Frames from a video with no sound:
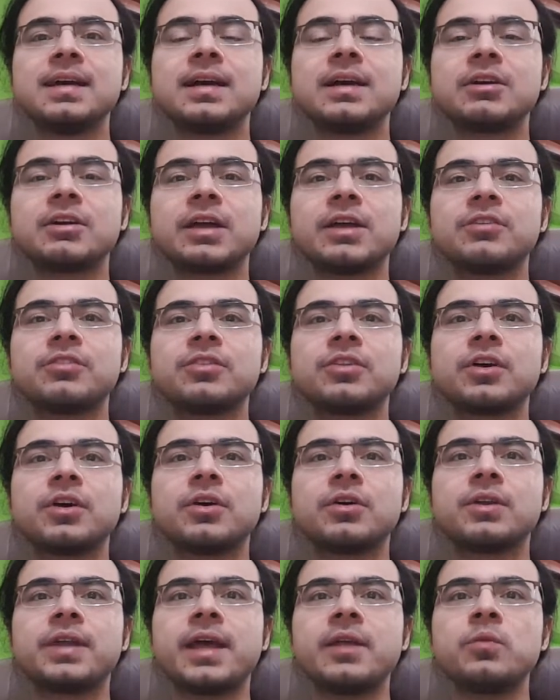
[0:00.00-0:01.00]
Okay,
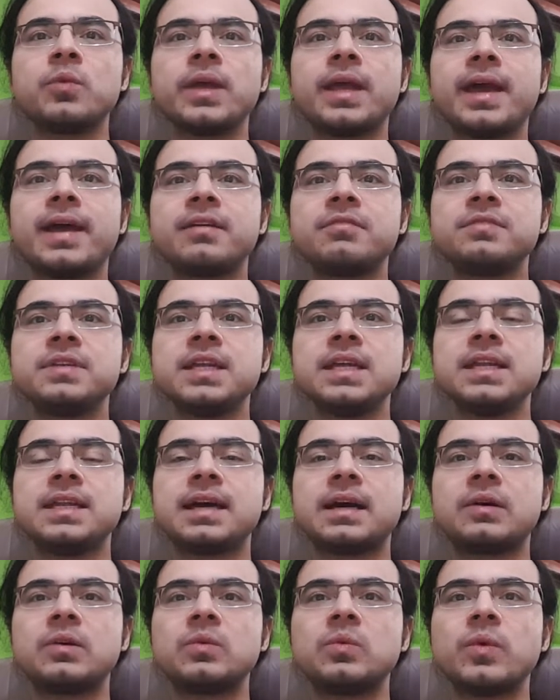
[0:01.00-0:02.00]
so then we have
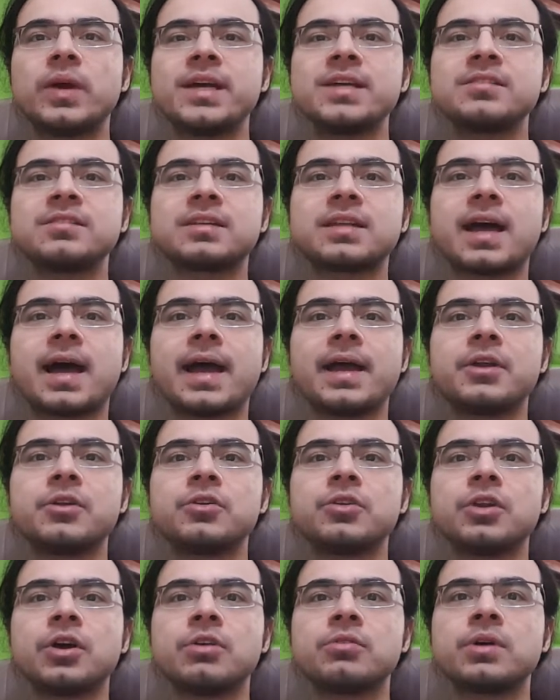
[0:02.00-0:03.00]
Nina West. I
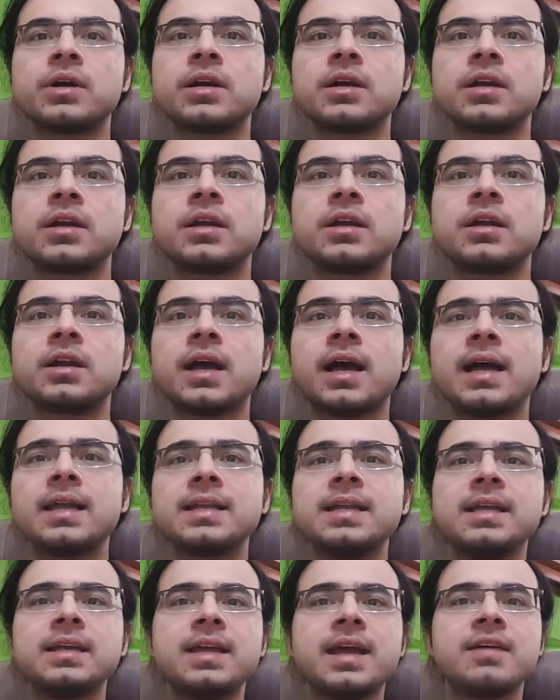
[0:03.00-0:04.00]
don't know her.
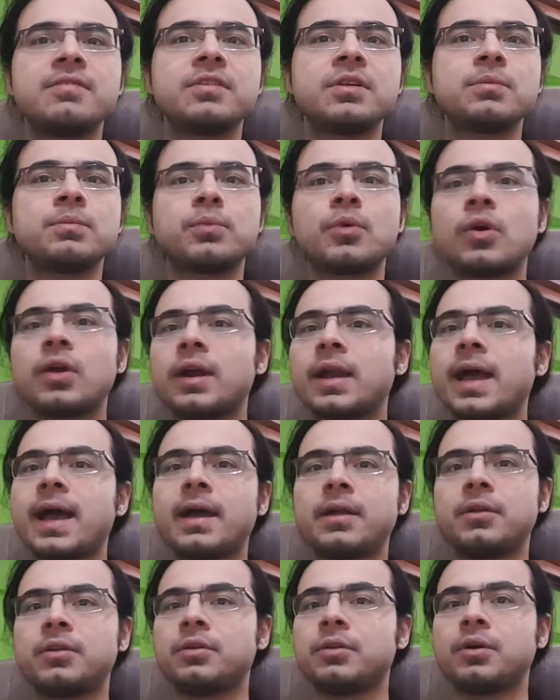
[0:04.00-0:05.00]
Honey Davenport.
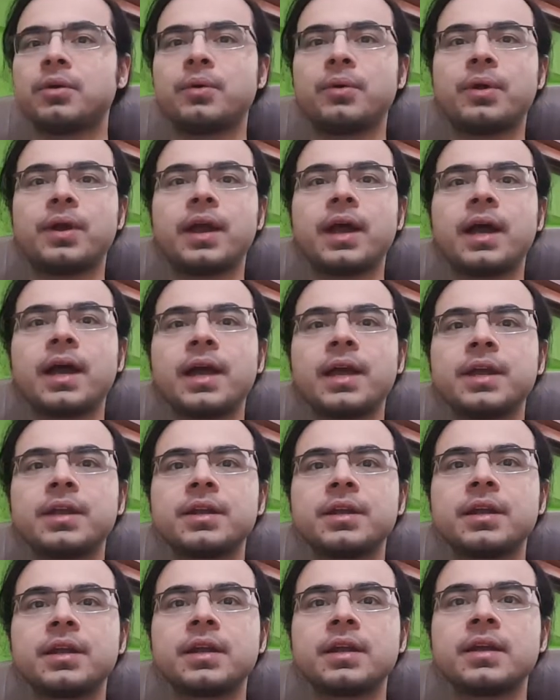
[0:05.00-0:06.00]
I don't know her
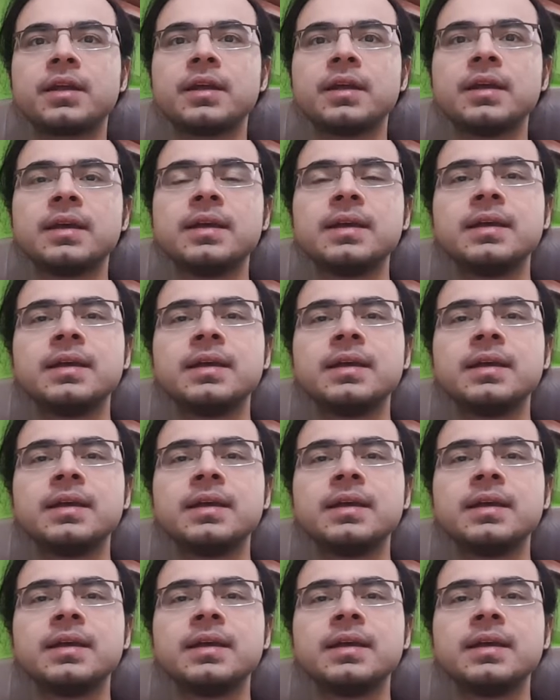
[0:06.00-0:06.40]
either.